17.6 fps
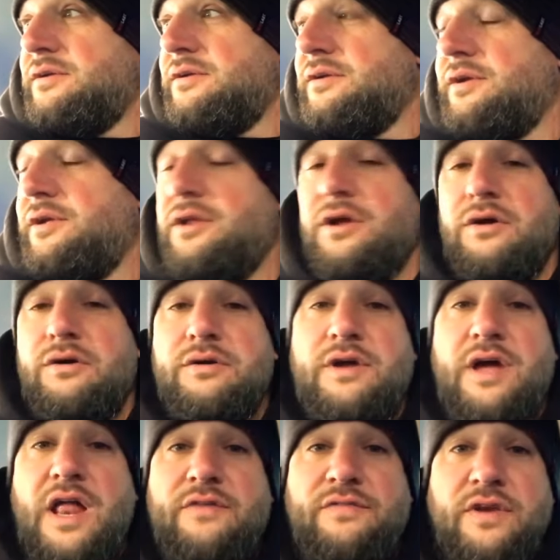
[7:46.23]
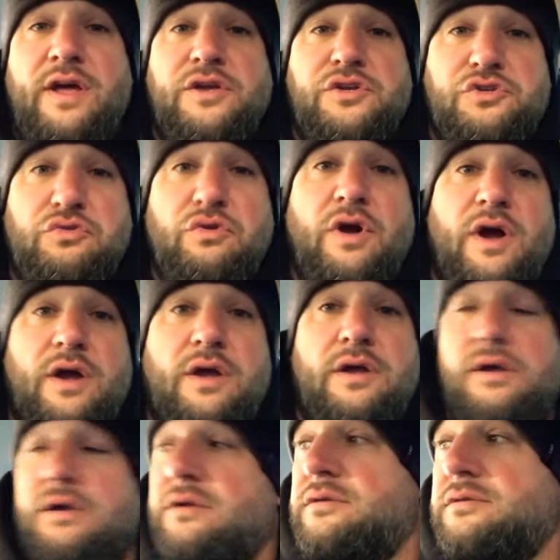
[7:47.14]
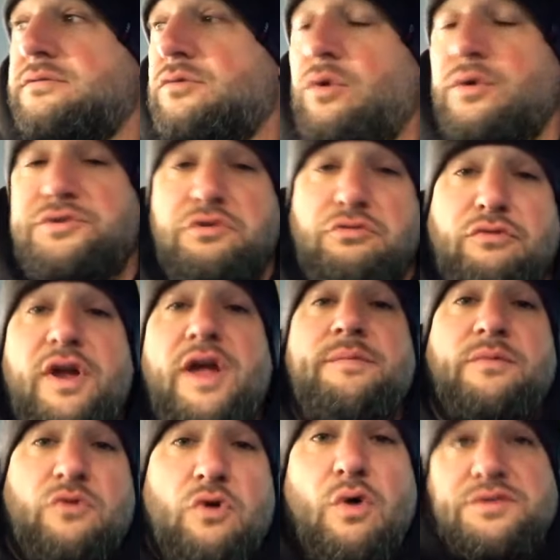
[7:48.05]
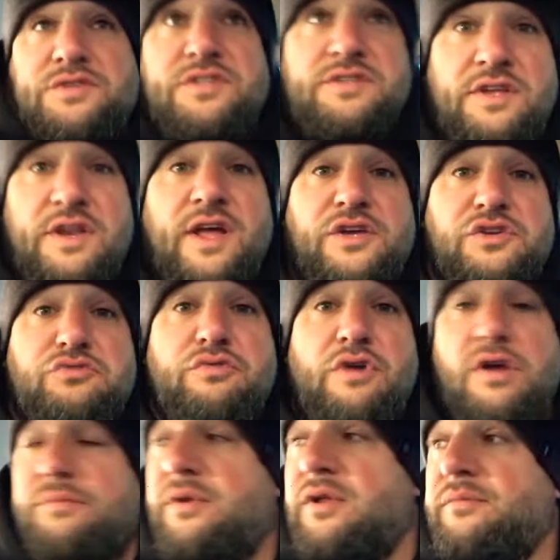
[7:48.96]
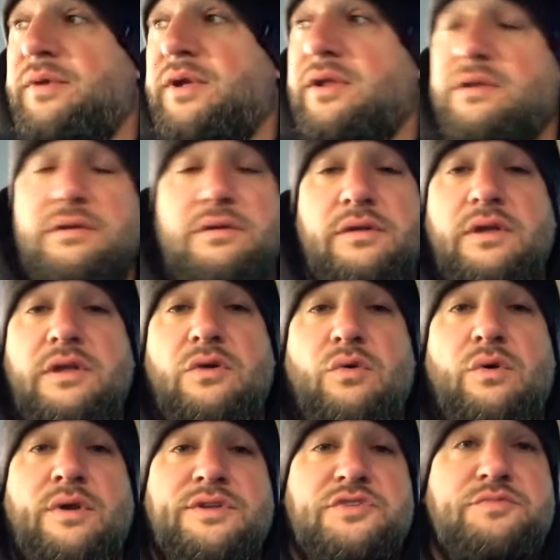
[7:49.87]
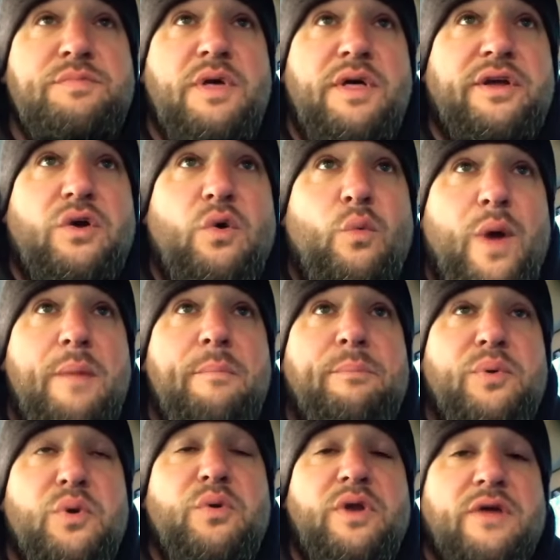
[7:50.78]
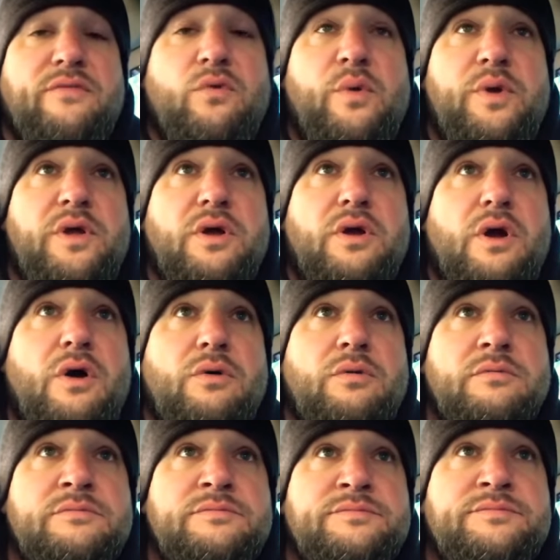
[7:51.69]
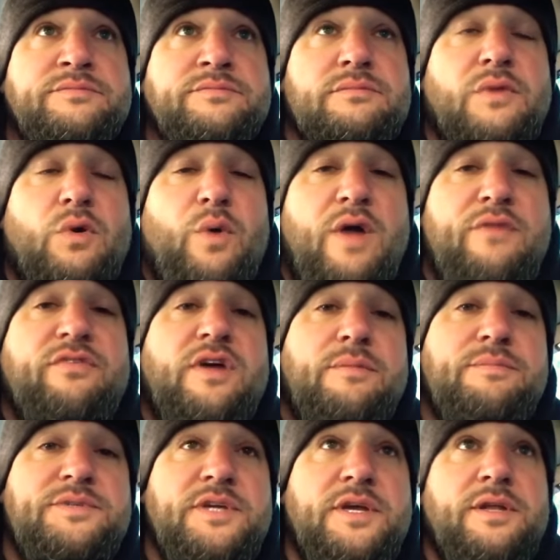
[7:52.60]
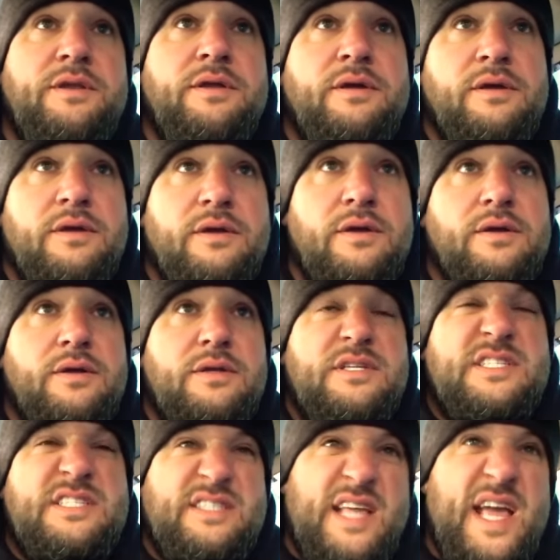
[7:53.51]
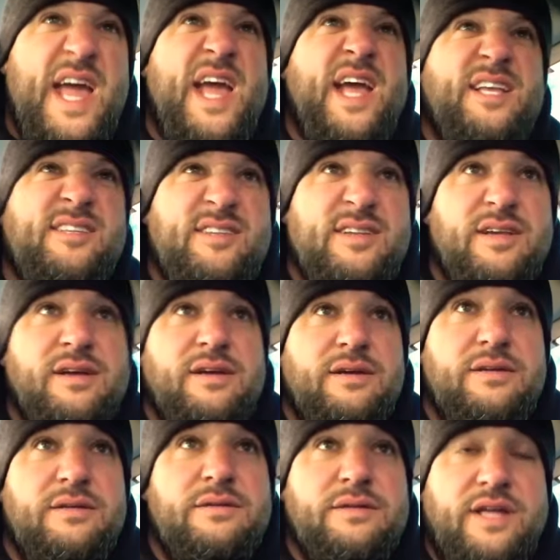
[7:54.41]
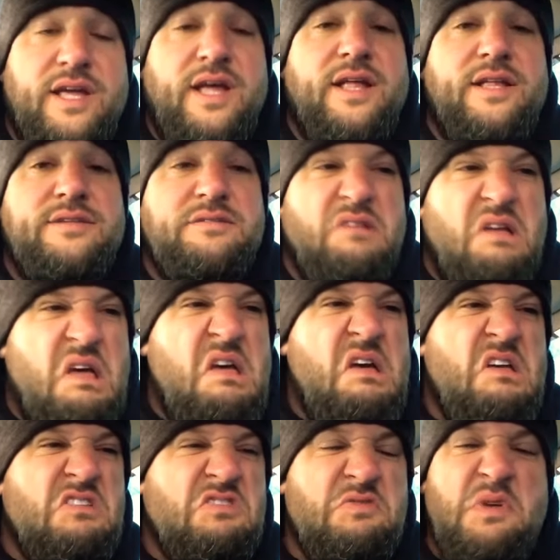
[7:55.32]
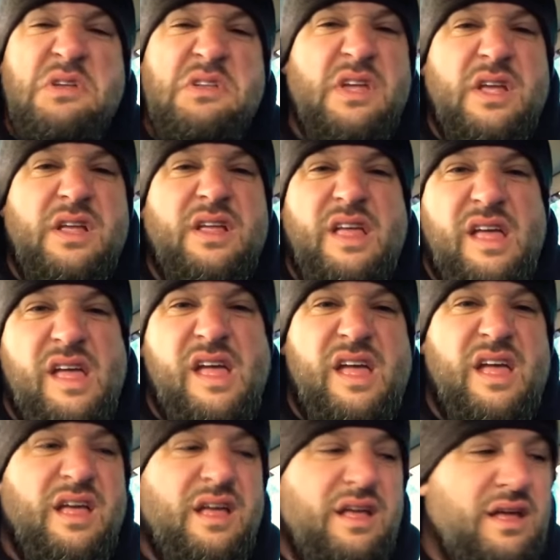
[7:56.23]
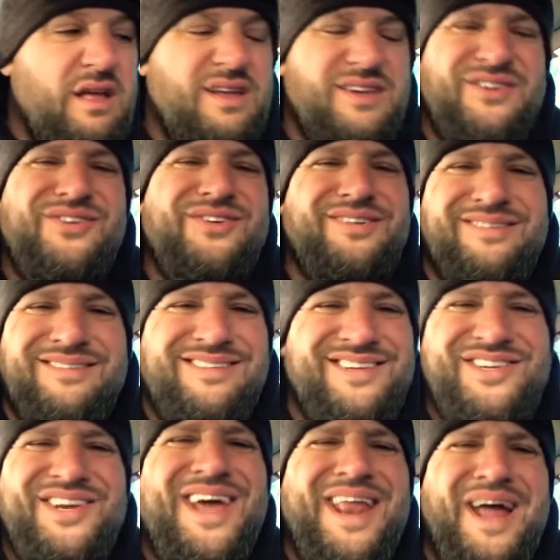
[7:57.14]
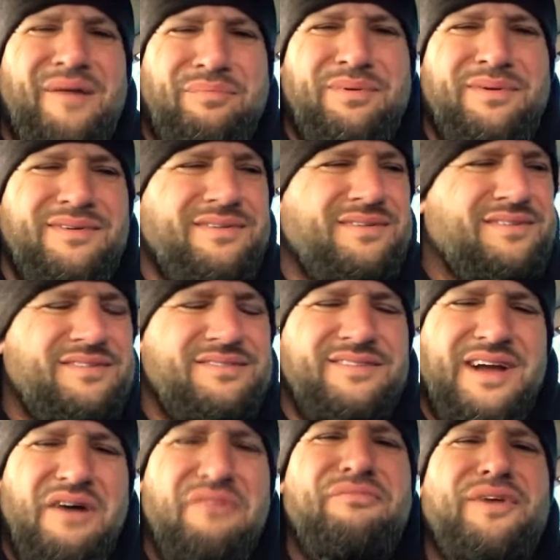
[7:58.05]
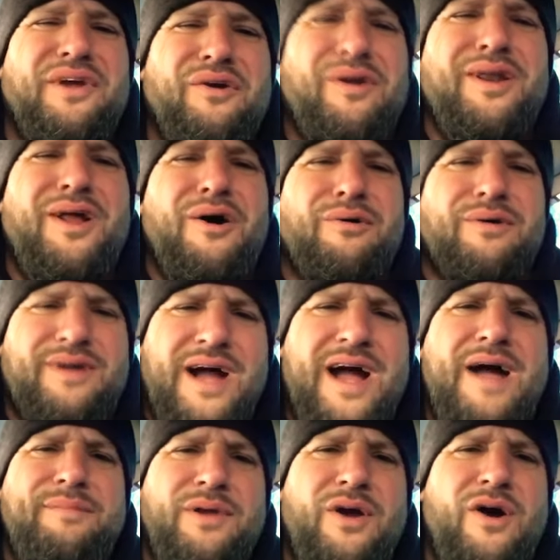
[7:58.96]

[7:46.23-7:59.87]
you know, kind of a nice truck. Well, it's a Ram, of course it's a nice truck, but I mean, you don't wanna smell like a wet boot everywhere you go. The wife comes in, stinks. Kids, eh, smell, eh, sh shut up. I'll figure it out, calm your